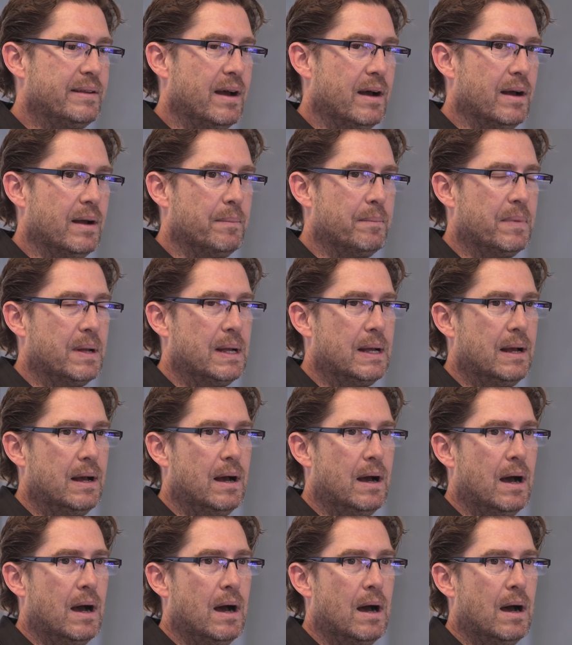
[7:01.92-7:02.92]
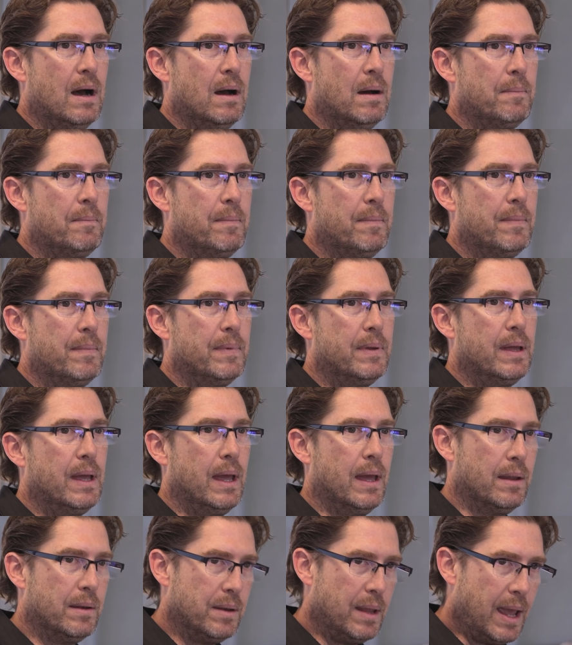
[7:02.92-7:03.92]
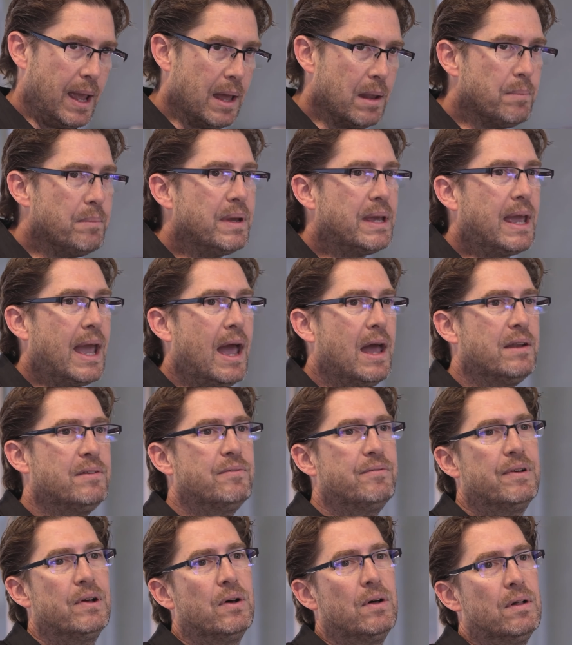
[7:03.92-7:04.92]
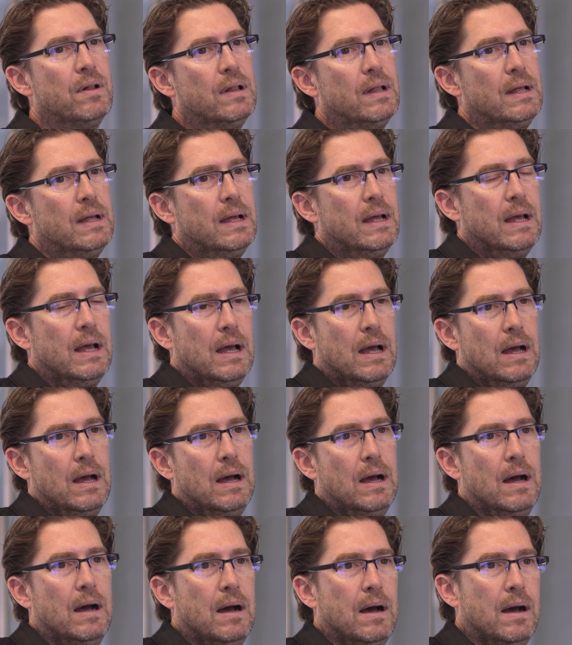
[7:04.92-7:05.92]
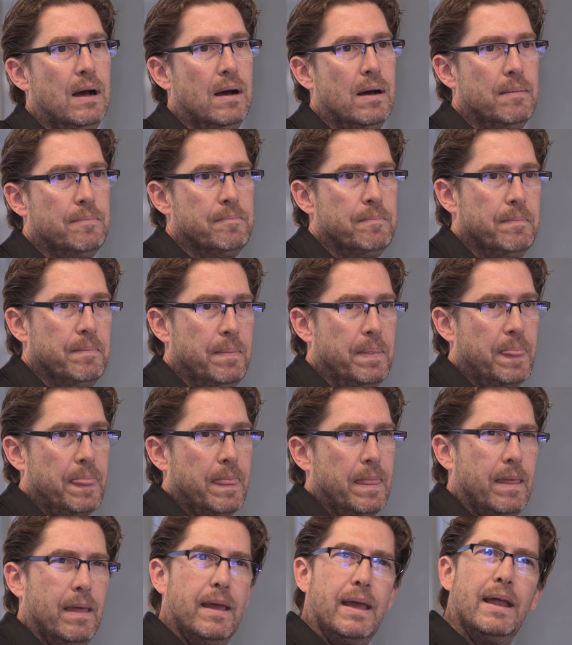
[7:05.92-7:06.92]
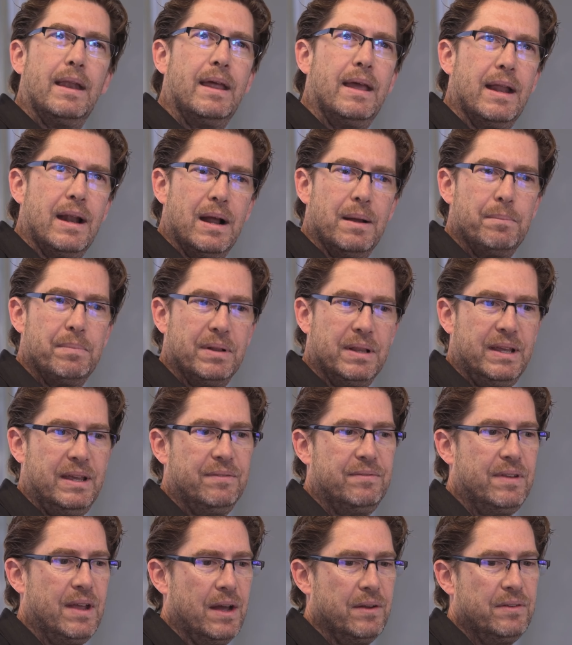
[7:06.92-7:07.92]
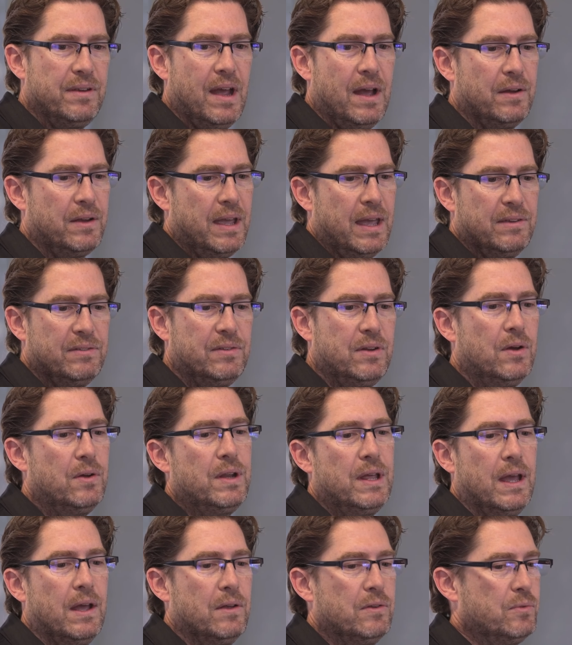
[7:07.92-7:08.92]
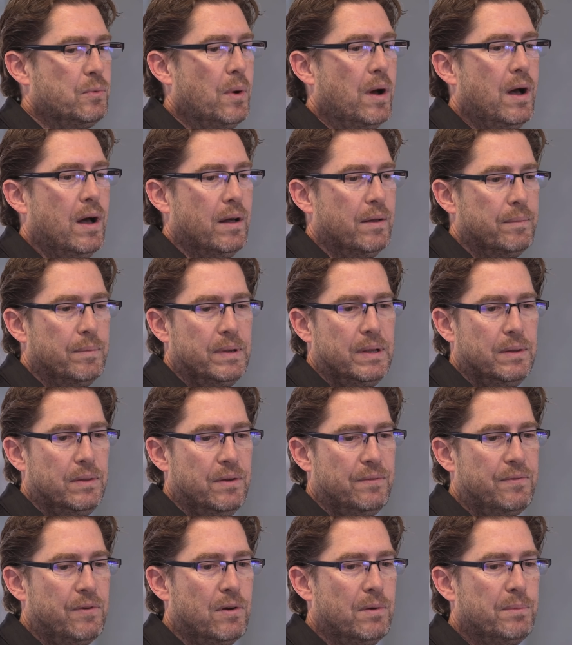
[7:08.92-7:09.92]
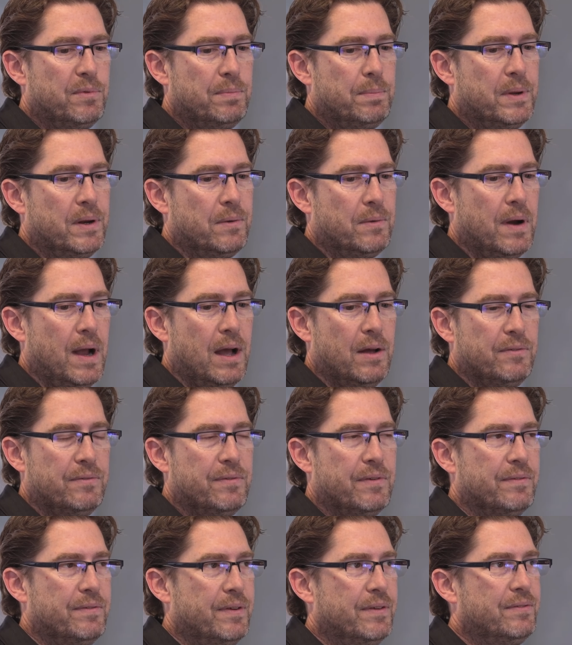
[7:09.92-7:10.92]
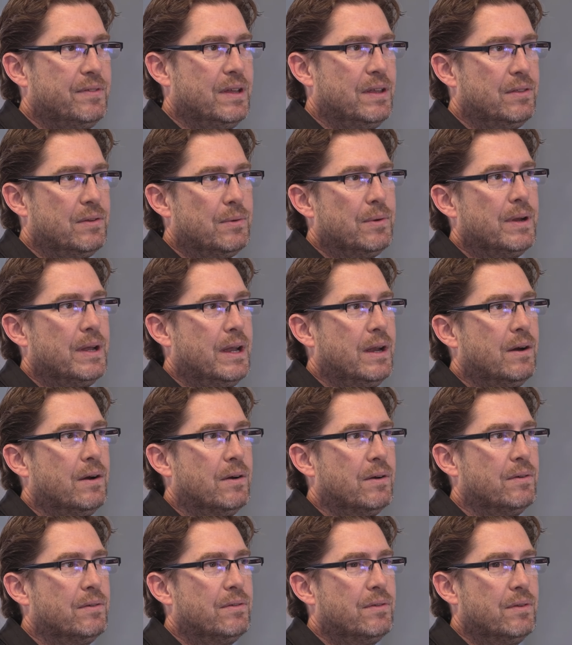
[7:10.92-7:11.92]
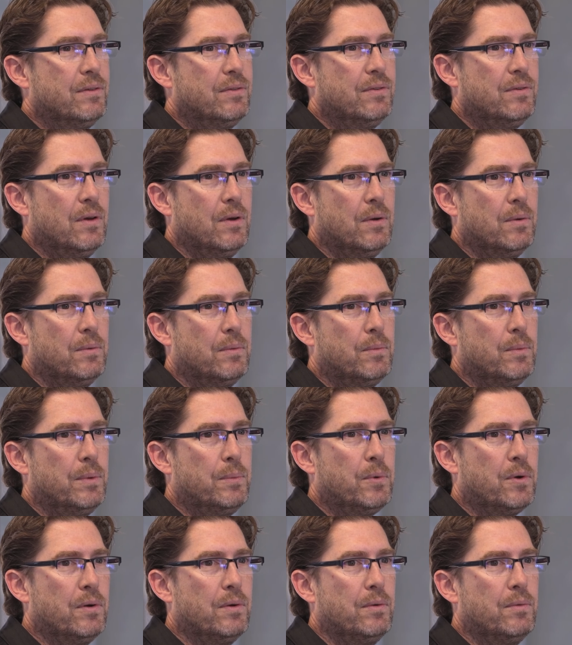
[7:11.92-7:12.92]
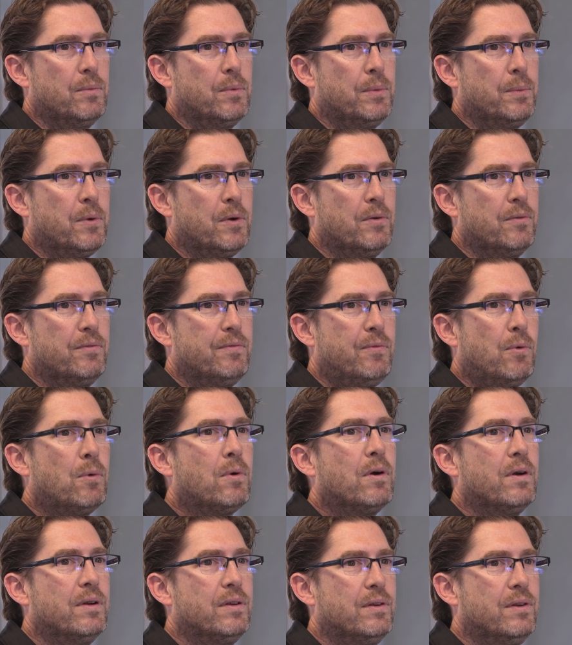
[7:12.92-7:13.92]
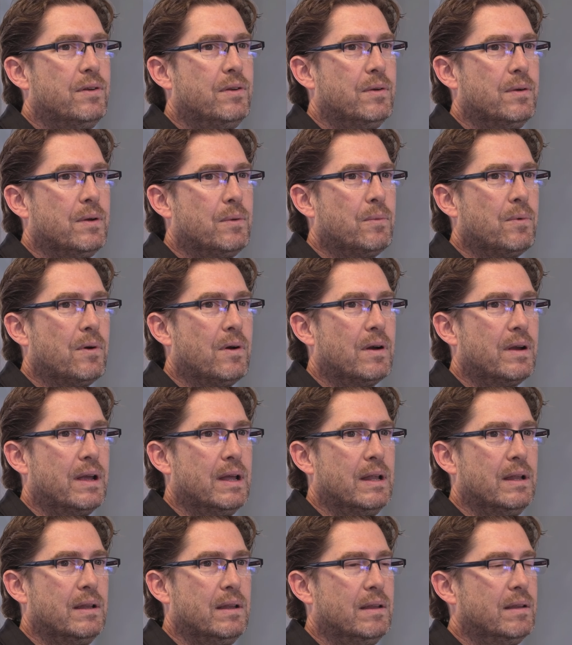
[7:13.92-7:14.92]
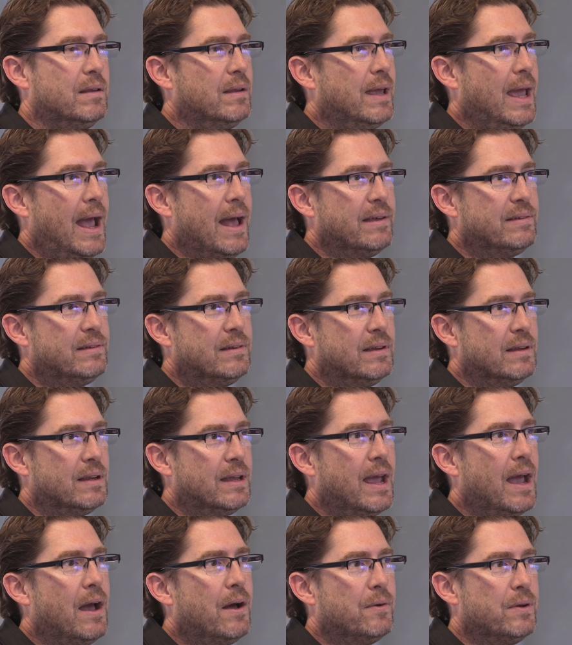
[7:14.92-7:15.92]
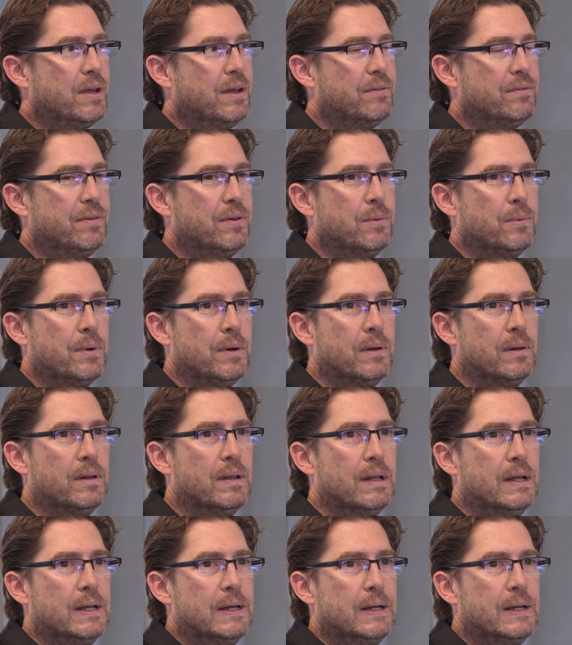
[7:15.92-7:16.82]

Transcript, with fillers: time, um, and, and McAdenville. Um, and, and I believe downtown Gastonia as well. The firm's been around for 53 years, and so we weren't, we weren't foreign to doing work in Gaston County, if you will.